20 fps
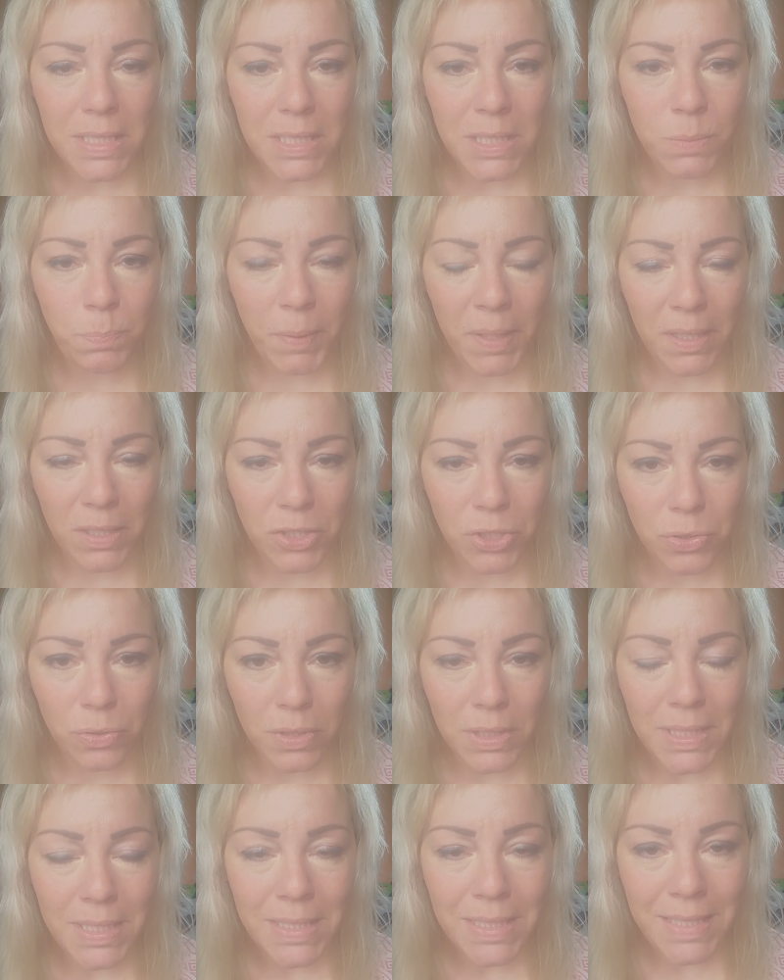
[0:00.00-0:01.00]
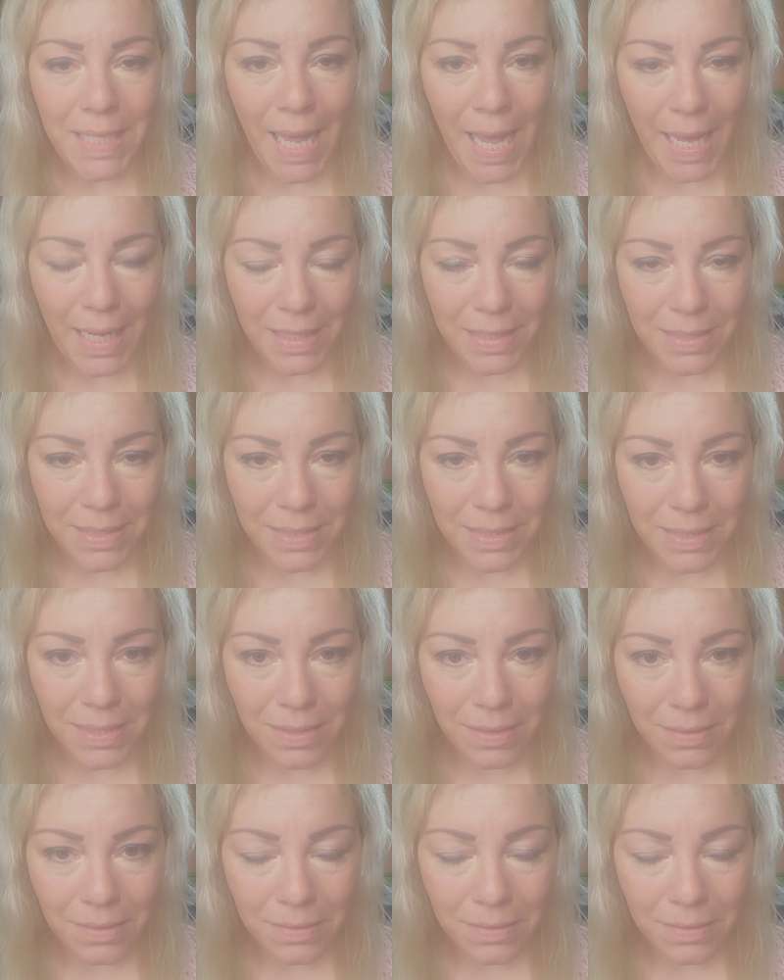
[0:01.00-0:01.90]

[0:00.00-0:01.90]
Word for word: spiritual text.